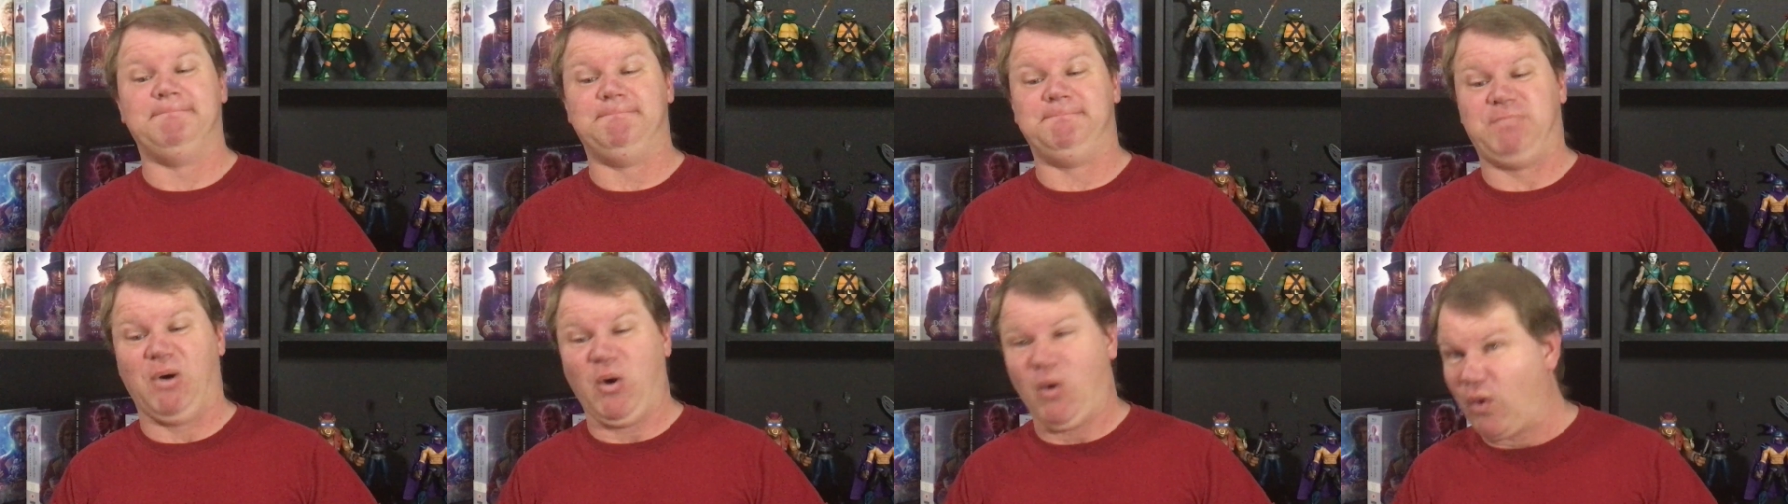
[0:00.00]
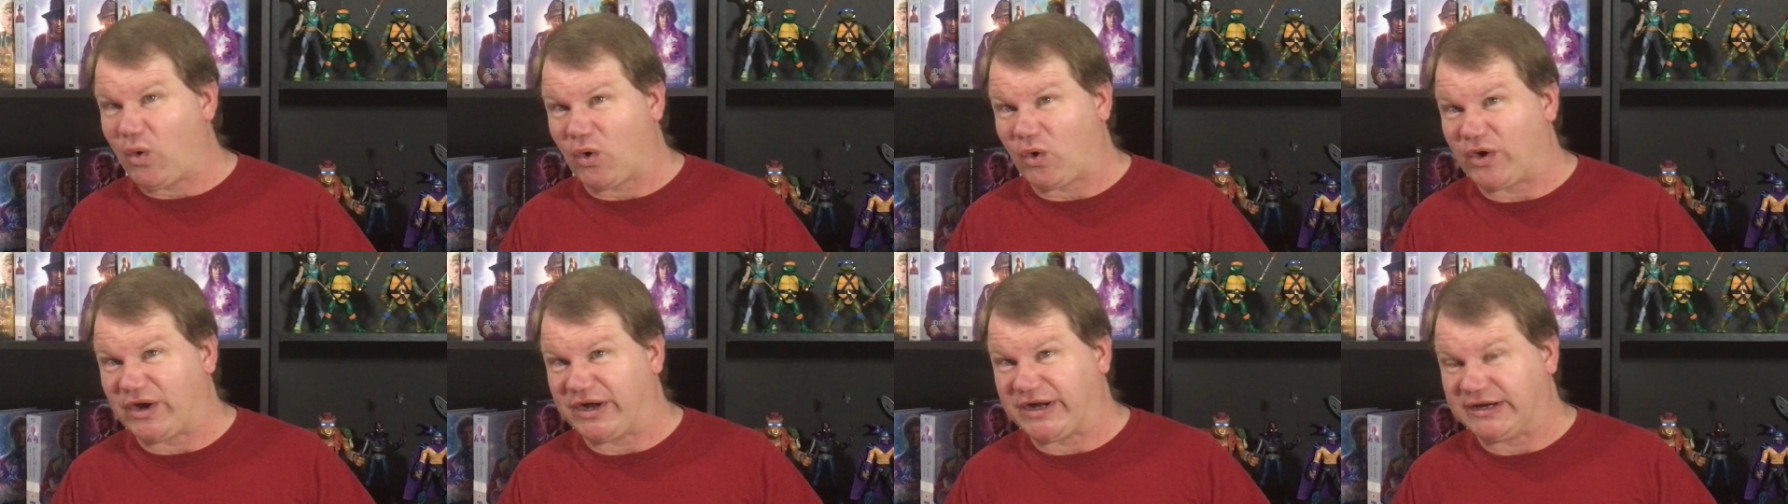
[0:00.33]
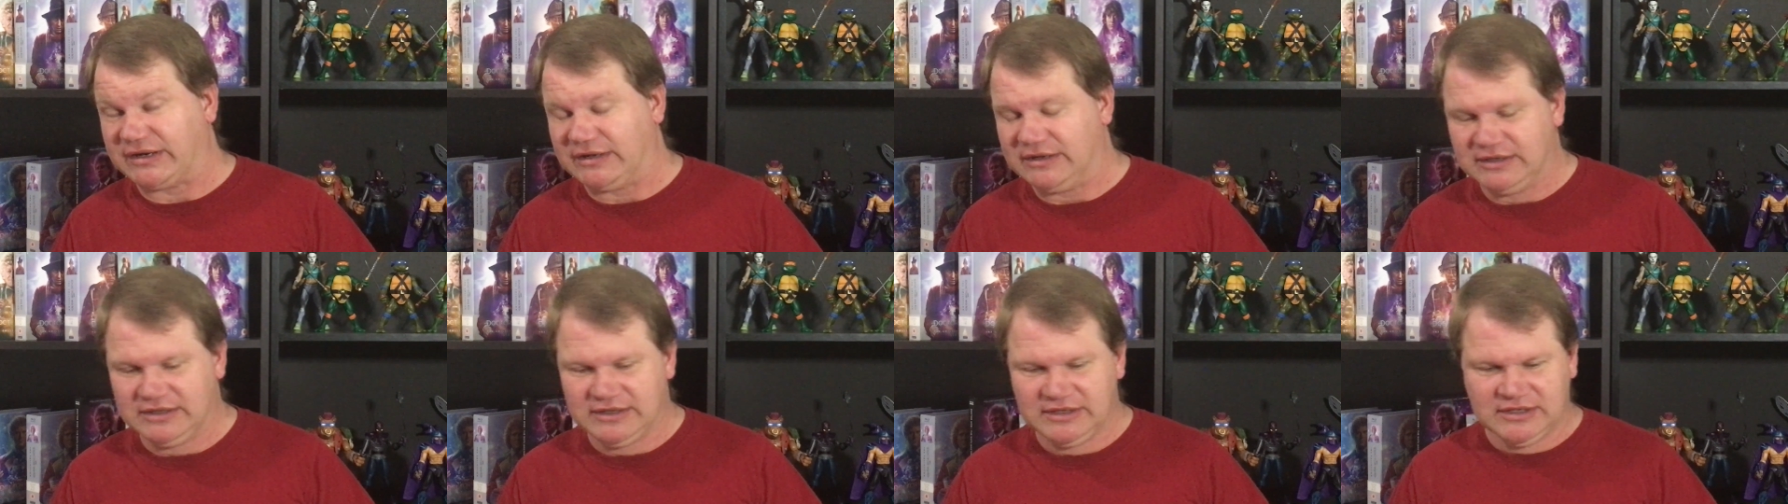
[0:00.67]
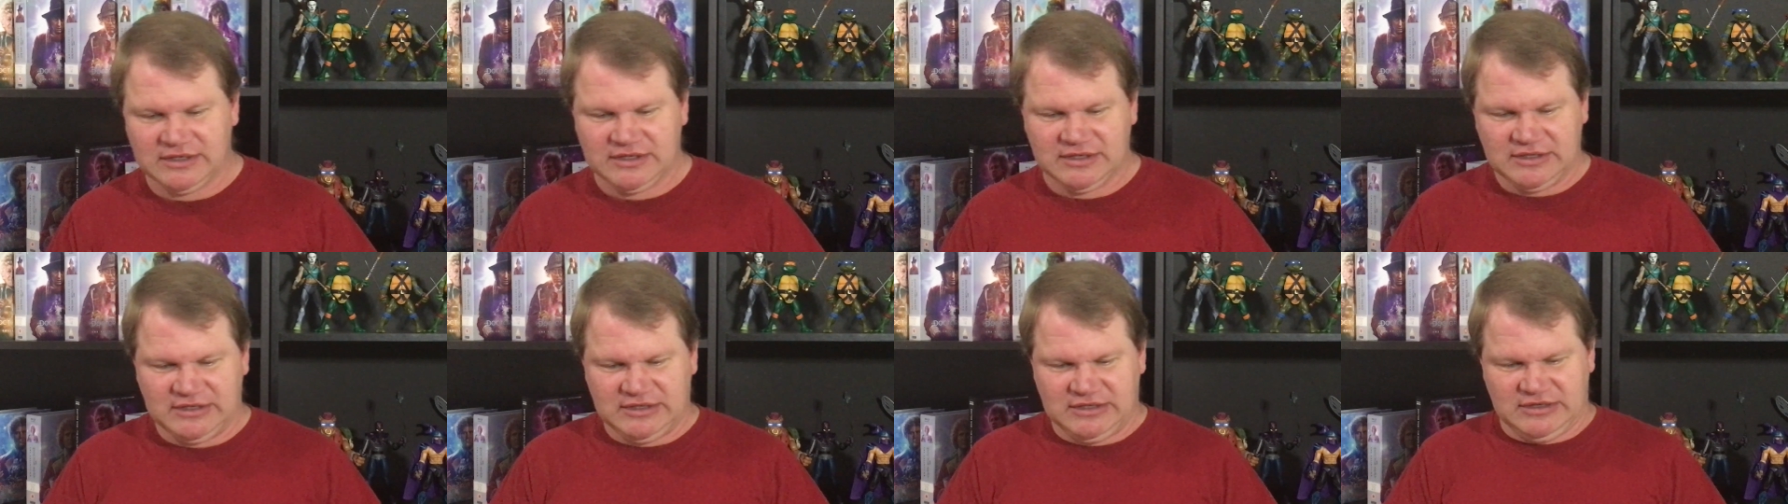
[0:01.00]
boring.
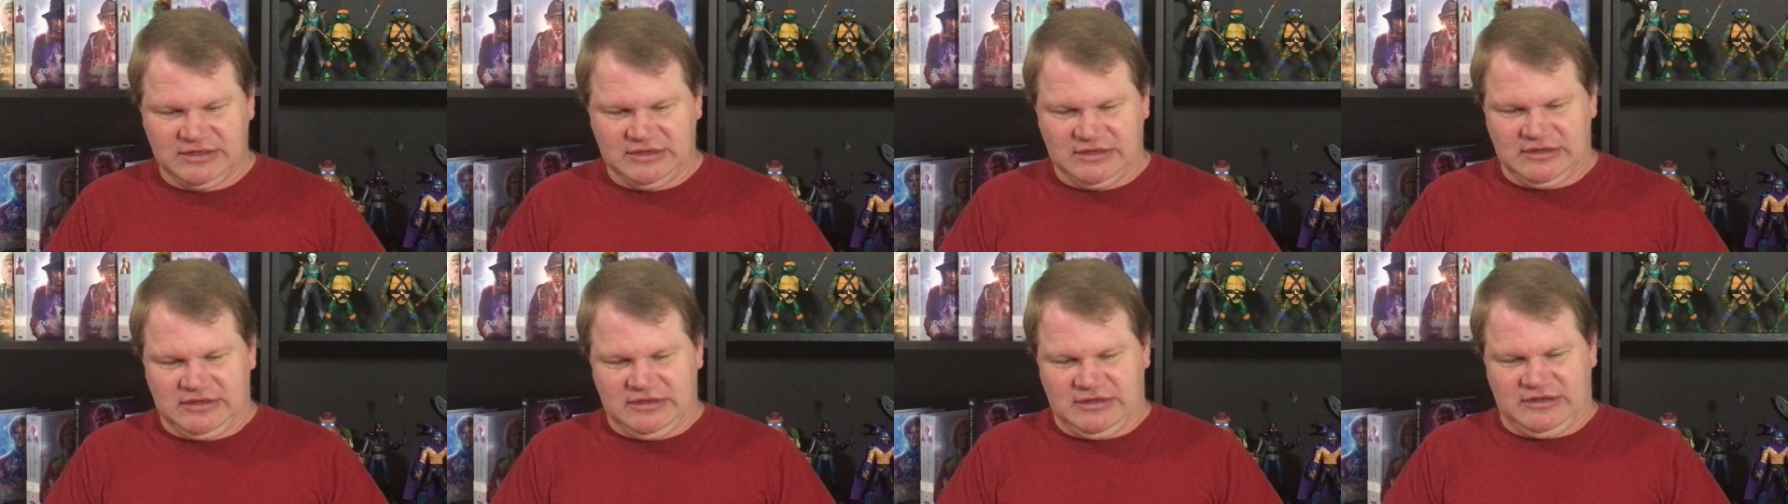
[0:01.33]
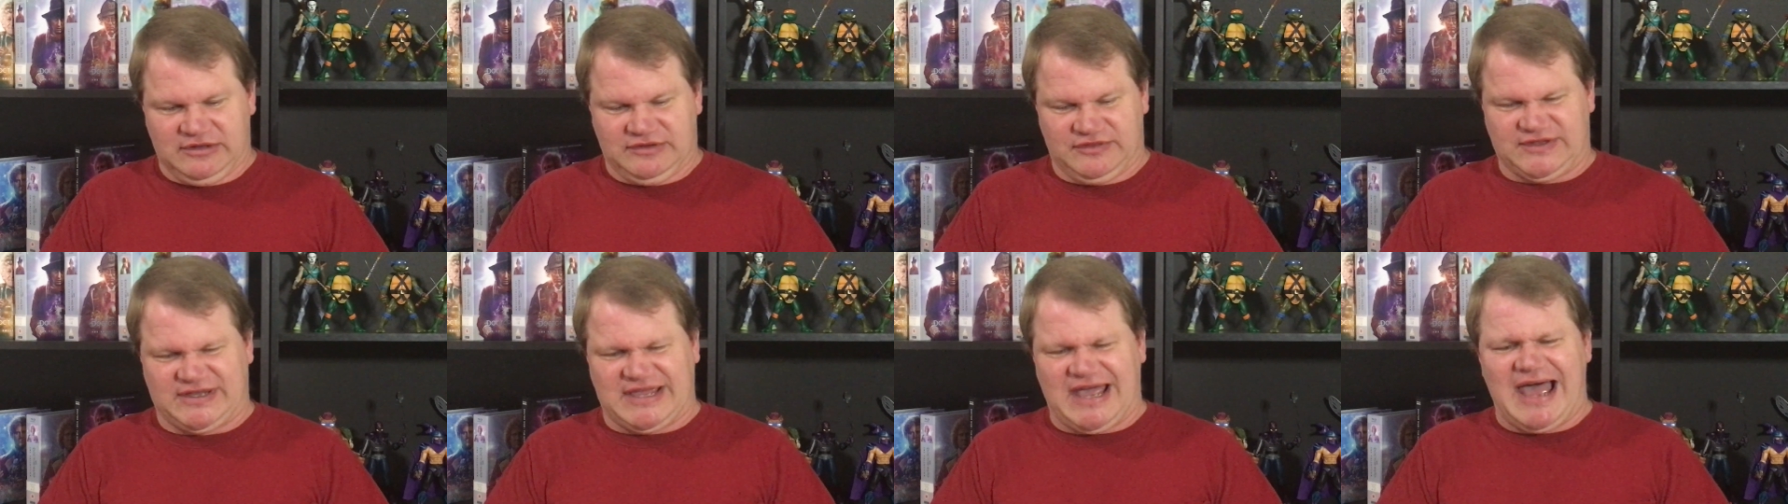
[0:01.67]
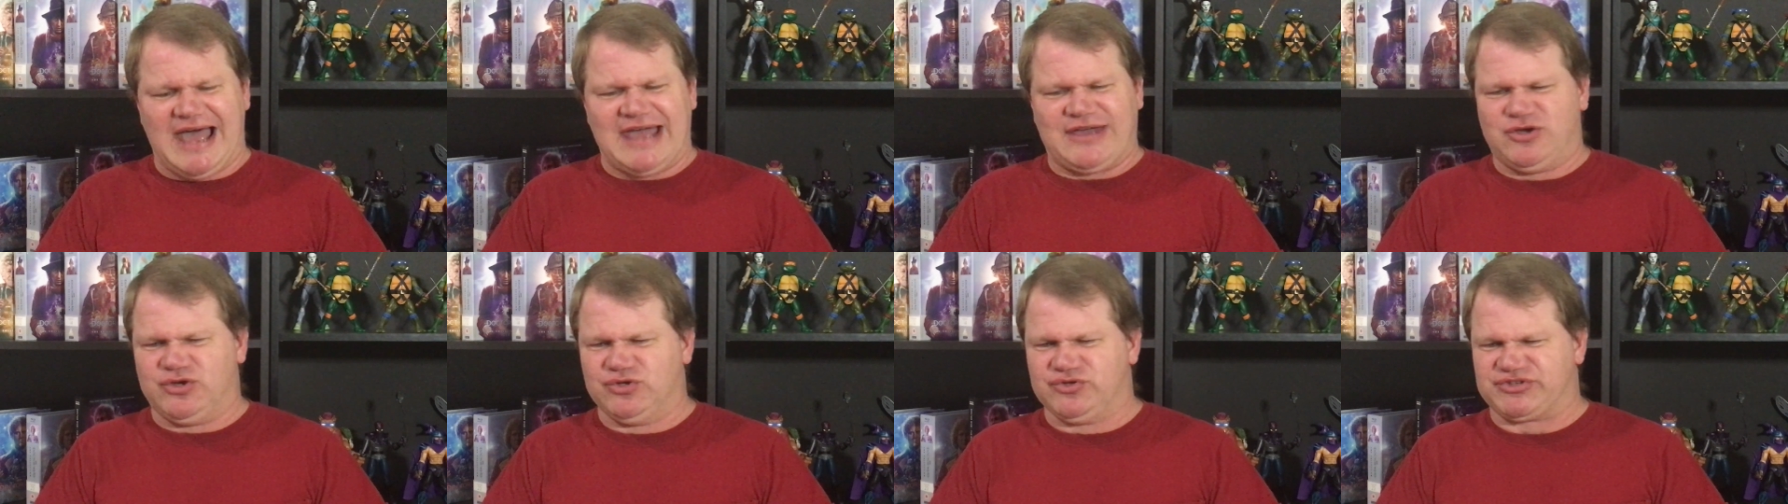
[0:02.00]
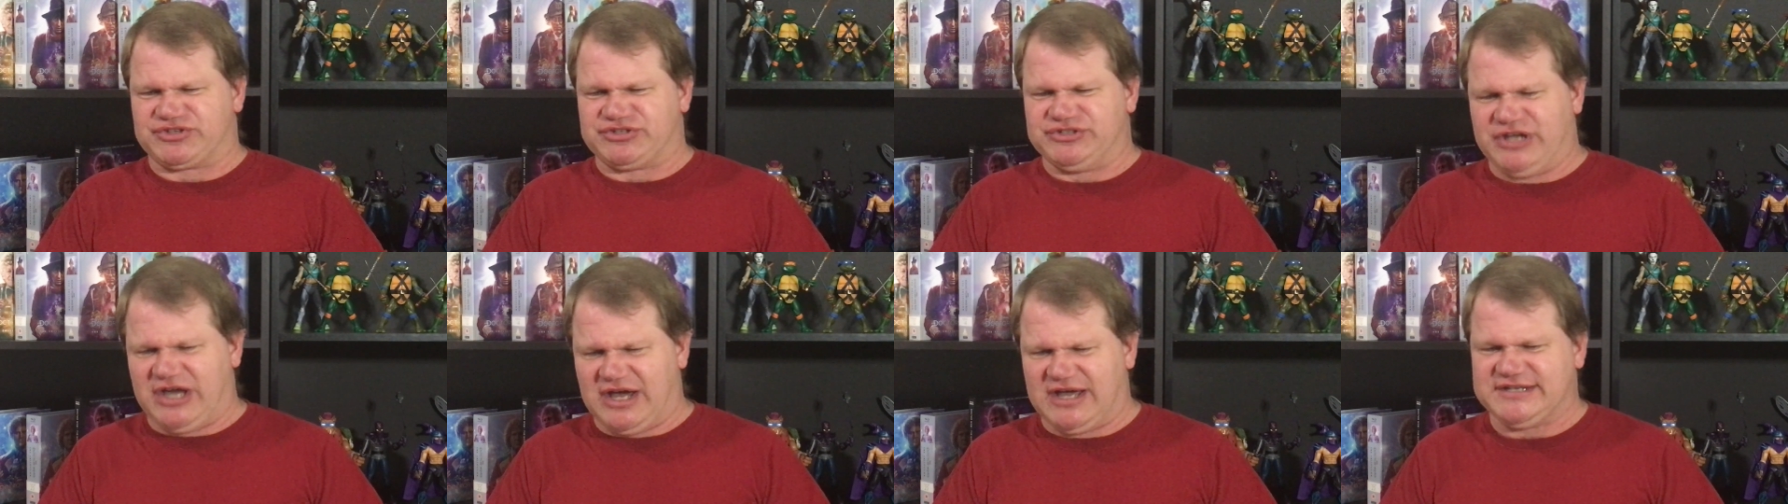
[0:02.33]
The guy
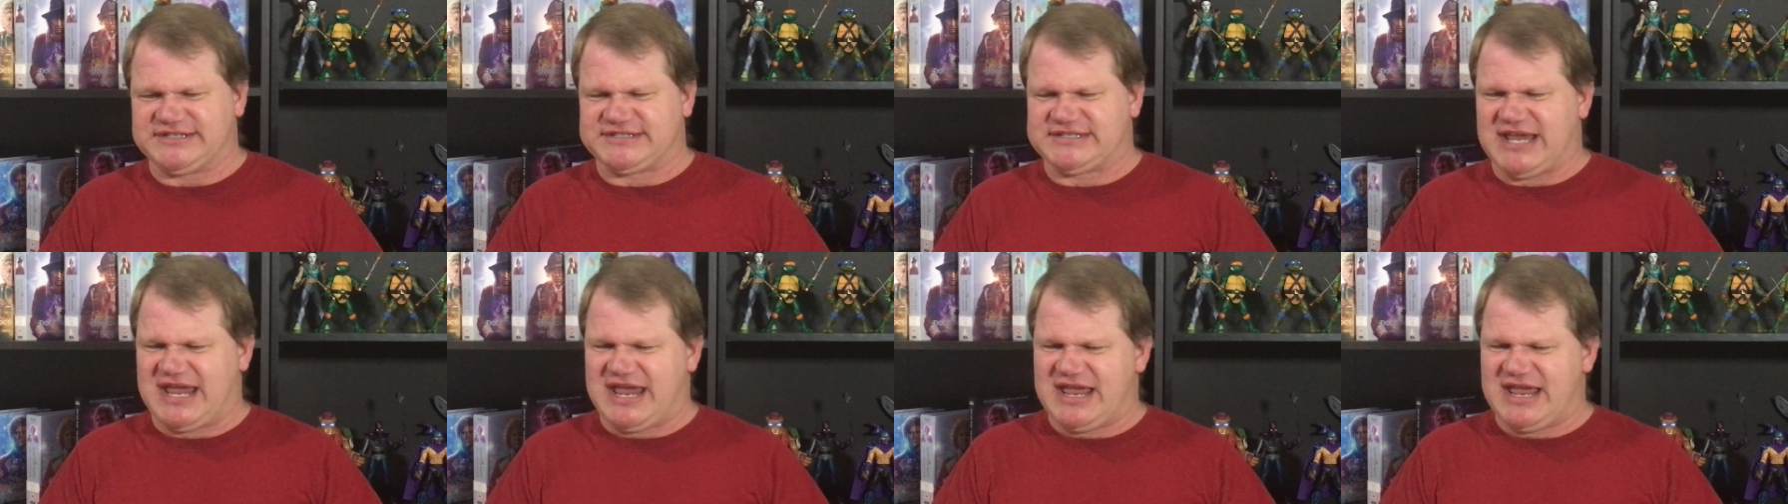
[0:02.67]
who's nuts,